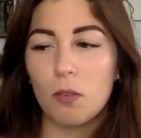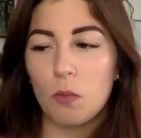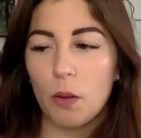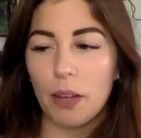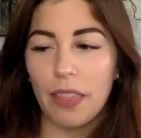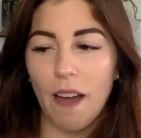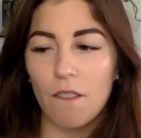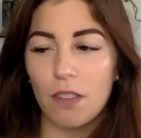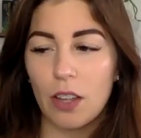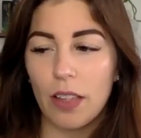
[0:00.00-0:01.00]
What would
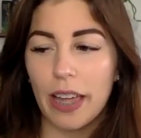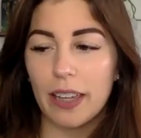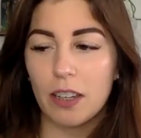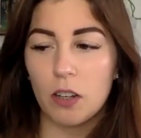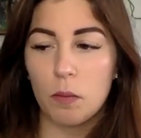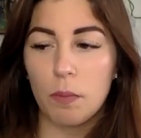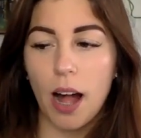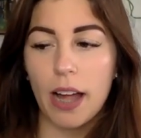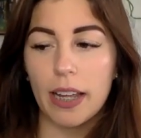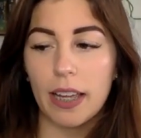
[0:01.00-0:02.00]
that feel like in your
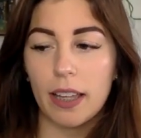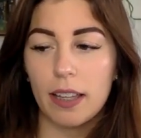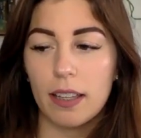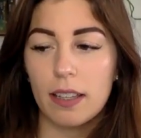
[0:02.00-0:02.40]
body